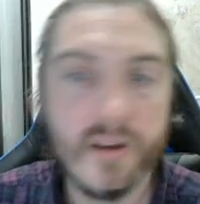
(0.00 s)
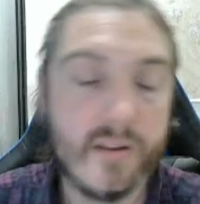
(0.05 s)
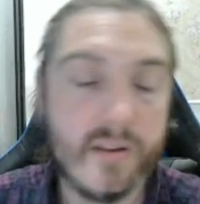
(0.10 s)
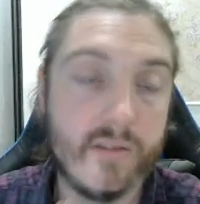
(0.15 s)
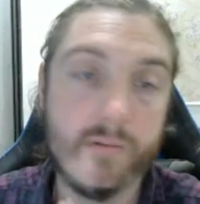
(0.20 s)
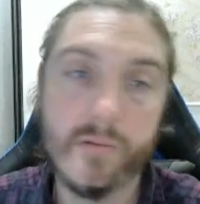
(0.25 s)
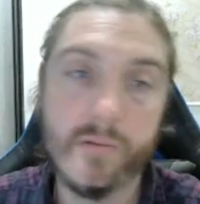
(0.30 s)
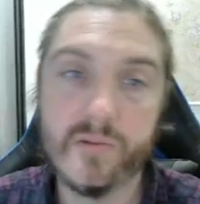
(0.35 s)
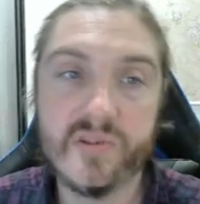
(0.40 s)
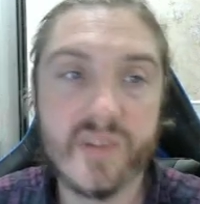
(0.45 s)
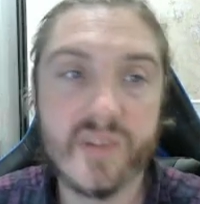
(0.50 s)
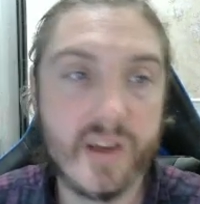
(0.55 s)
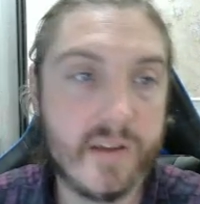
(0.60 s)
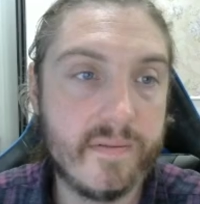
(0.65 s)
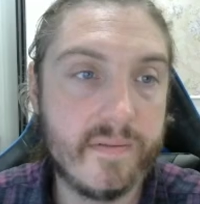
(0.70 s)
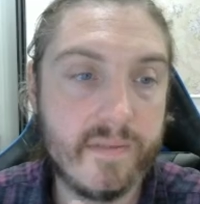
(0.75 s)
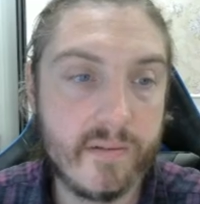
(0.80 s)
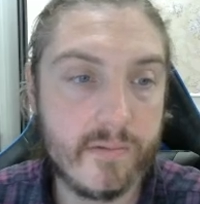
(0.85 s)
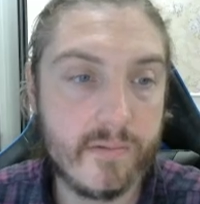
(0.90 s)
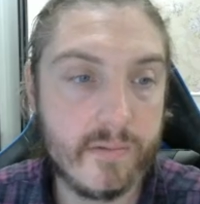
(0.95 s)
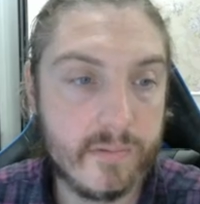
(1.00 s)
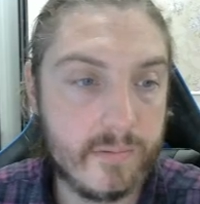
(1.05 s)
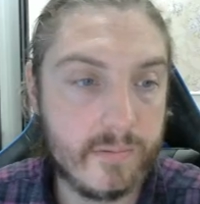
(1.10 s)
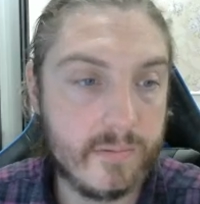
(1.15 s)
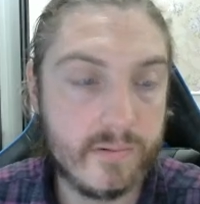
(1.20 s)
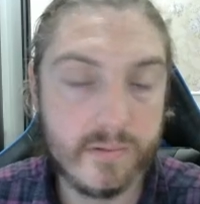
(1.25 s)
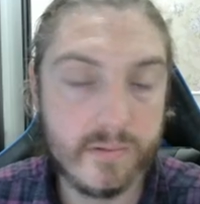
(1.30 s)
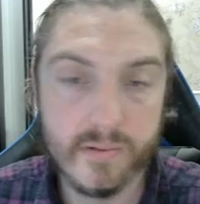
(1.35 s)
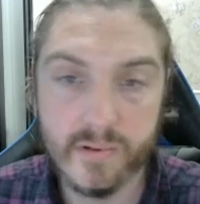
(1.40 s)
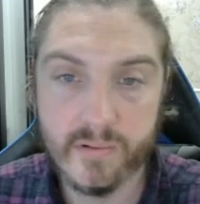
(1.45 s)
They're all safe. They're
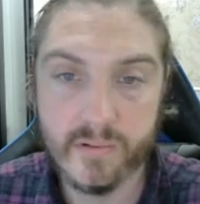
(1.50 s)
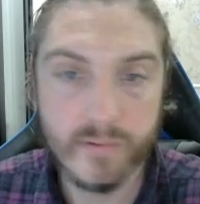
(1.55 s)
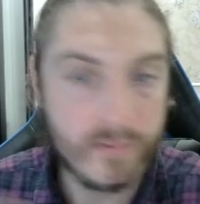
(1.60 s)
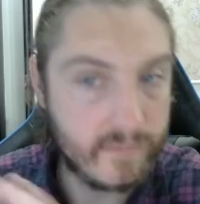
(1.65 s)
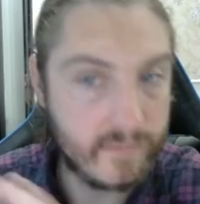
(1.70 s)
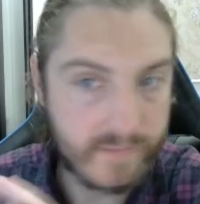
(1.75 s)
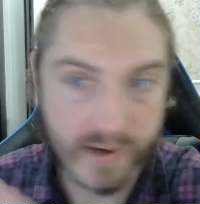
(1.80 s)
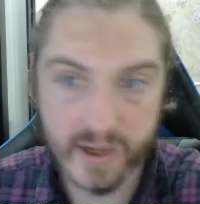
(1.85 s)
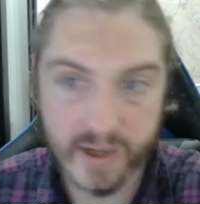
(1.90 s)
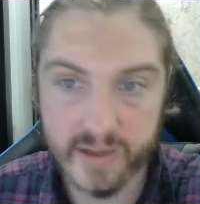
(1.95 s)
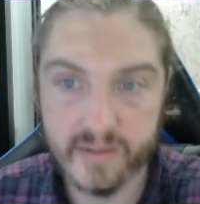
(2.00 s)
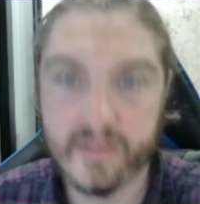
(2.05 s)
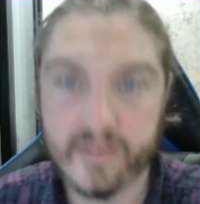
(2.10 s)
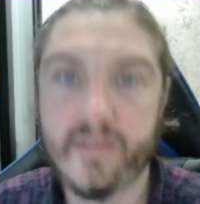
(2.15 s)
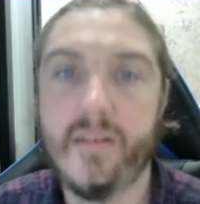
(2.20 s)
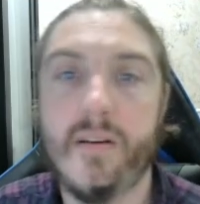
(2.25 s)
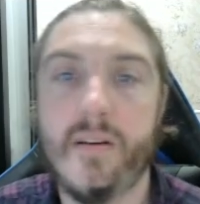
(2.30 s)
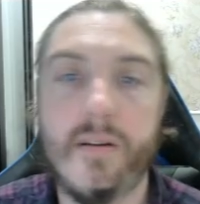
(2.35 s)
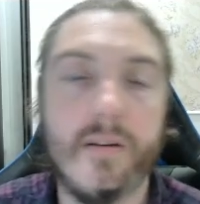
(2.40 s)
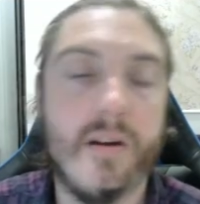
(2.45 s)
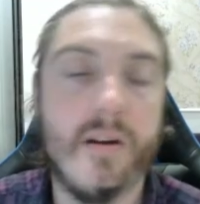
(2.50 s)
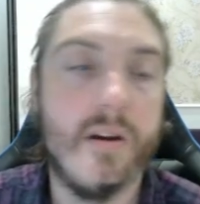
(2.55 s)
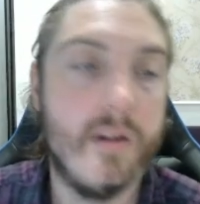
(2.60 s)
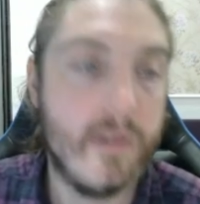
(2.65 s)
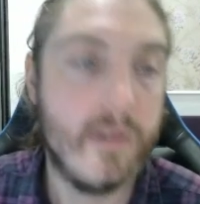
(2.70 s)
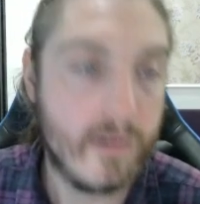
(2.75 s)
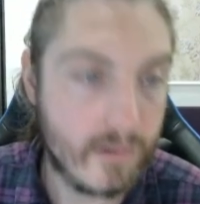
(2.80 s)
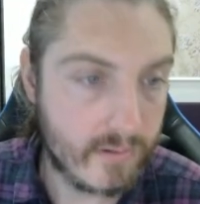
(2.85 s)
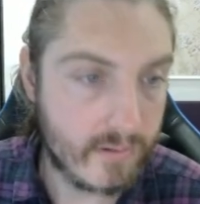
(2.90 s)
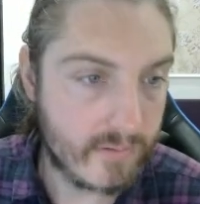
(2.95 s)
all fine.
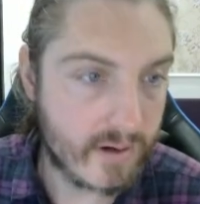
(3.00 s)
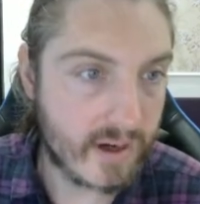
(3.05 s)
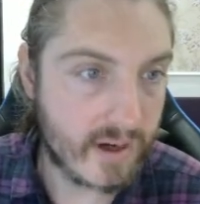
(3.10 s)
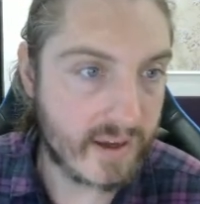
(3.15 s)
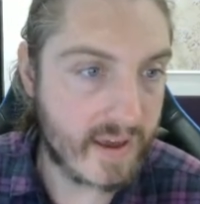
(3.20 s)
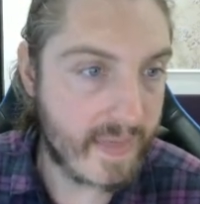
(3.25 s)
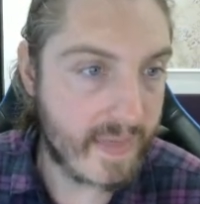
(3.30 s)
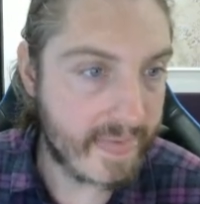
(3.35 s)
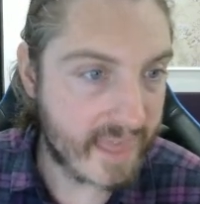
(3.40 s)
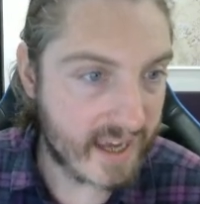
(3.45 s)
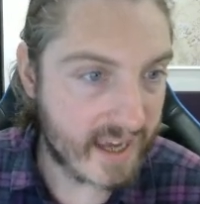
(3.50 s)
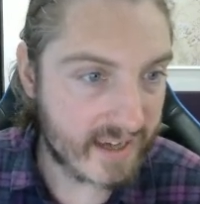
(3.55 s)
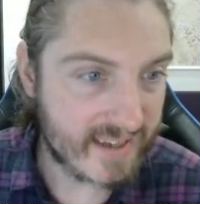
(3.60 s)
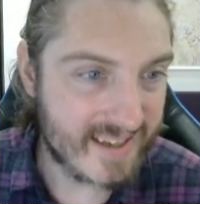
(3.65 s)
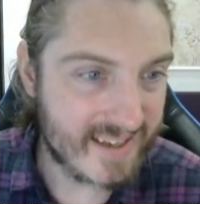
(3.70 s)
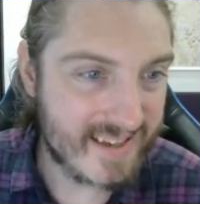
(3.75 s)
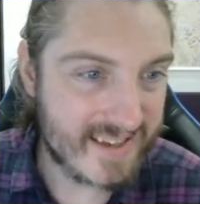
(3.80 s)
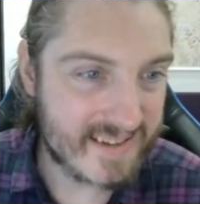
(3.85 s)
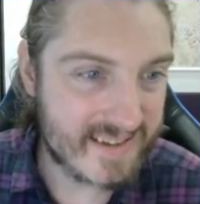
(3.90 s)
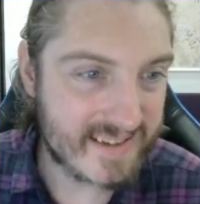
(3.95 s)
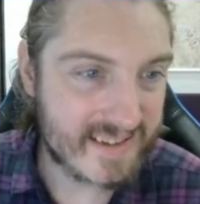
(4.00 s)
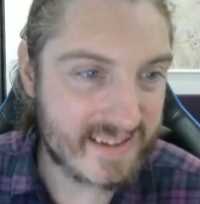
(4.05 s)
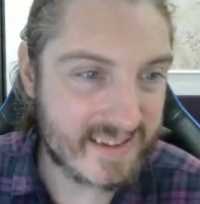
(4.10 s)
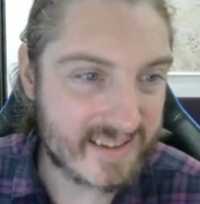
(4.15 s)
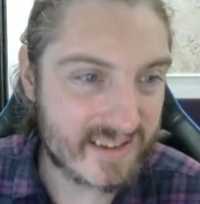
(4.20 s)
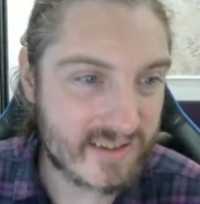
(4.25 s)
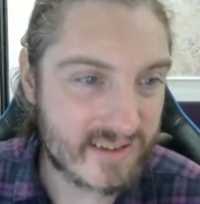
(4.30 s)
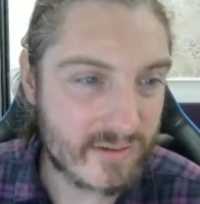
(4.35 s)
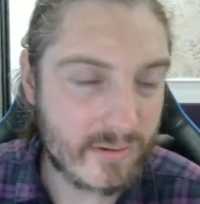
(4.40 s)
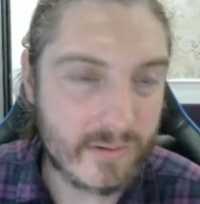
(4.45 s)
So all right, and that is the
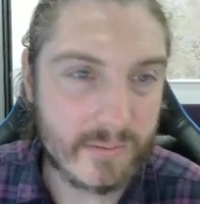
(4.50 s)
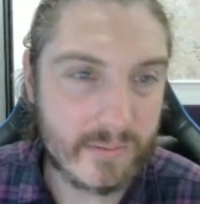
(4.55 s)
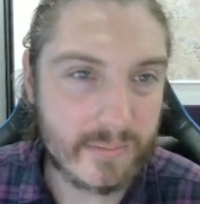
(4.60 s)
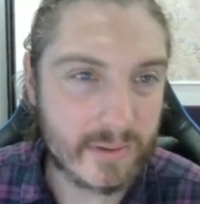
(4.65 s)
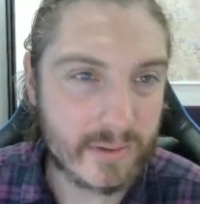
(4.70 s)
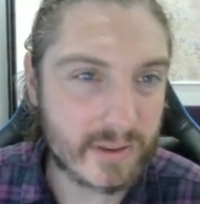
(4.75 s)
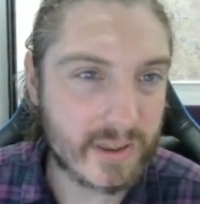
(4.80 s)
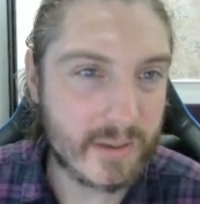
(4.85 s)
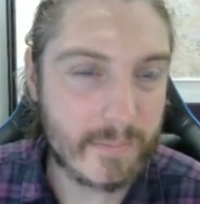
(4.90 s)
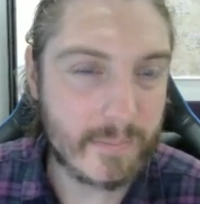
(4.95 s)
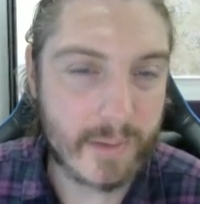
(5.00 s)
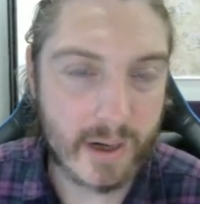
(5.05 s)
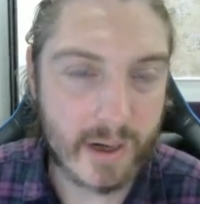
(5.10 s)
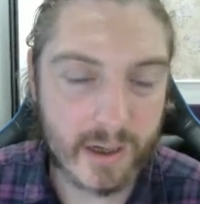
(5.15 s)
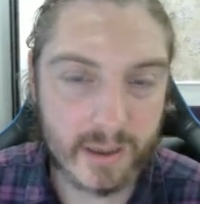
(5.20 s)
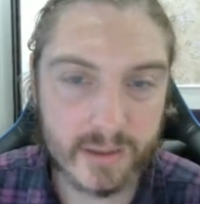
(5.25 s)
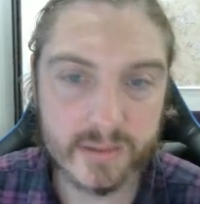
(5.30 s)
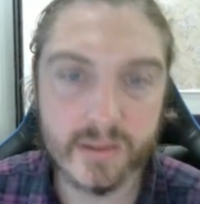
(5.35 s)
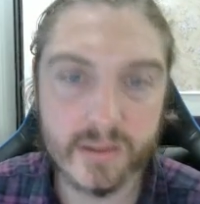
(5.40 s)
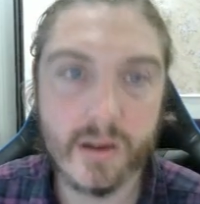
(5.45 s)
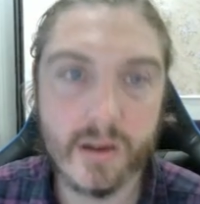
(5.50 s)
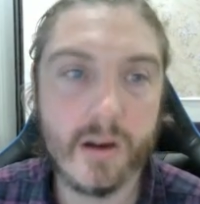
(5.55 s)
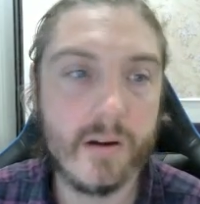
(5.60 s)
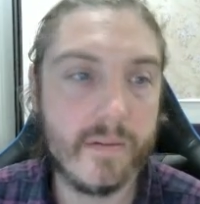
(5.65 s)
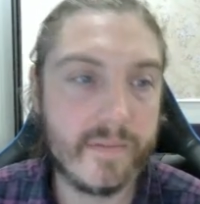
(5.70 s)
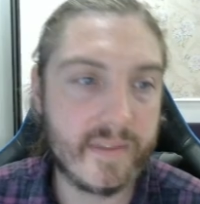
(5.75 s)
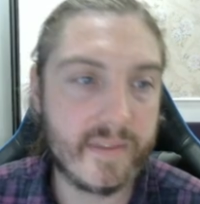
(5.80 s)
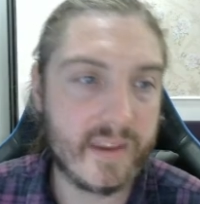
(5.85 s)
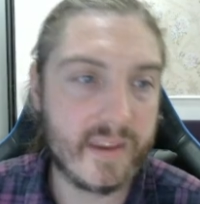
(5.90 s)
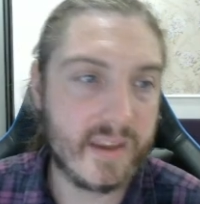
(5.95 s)
Storm bucket part
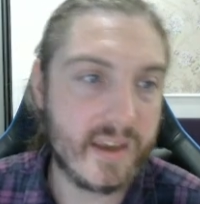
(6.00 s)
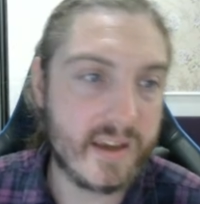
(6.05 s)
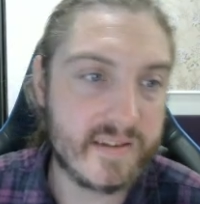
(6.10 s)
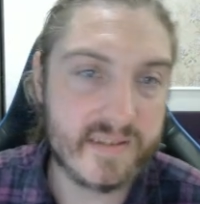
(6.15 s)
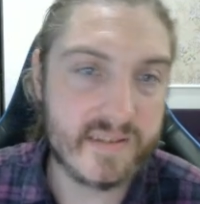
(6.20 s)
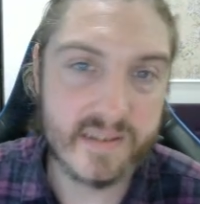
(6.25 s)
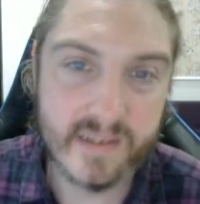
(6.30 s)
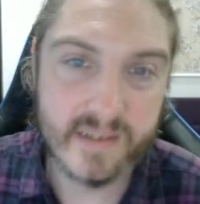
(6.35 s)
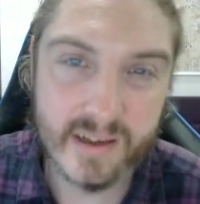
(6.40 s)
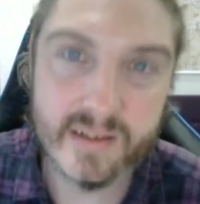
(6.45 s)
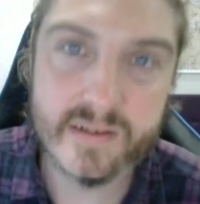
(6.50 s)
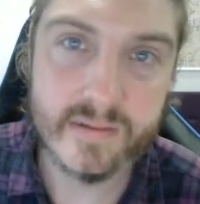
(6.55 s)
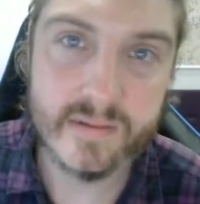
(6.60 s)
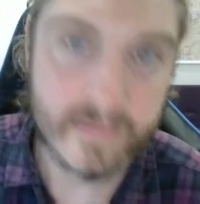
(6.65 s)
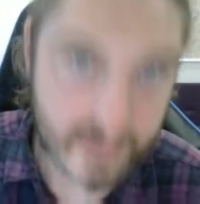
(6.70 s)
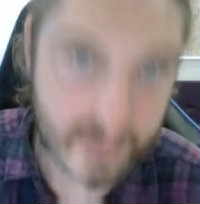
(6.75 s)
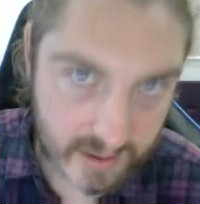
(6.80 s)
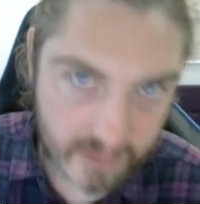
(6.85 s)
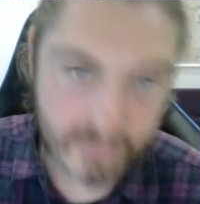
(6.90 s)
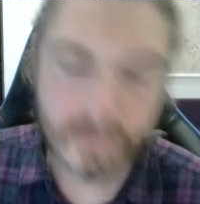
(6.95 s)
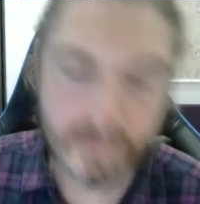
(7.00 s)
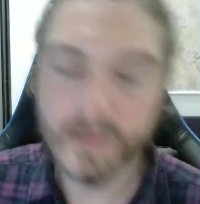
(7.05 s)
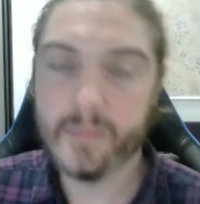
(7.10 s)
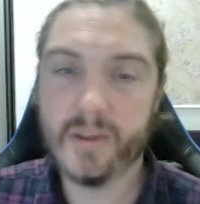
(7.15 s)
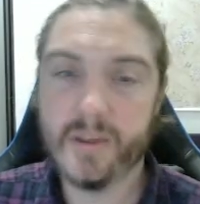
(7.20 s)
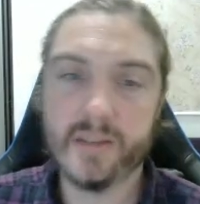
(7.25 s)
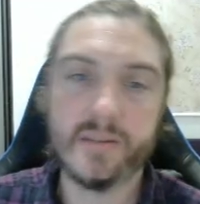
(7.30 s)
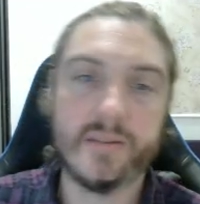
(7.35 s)
of the Etsy section. Thank you very much.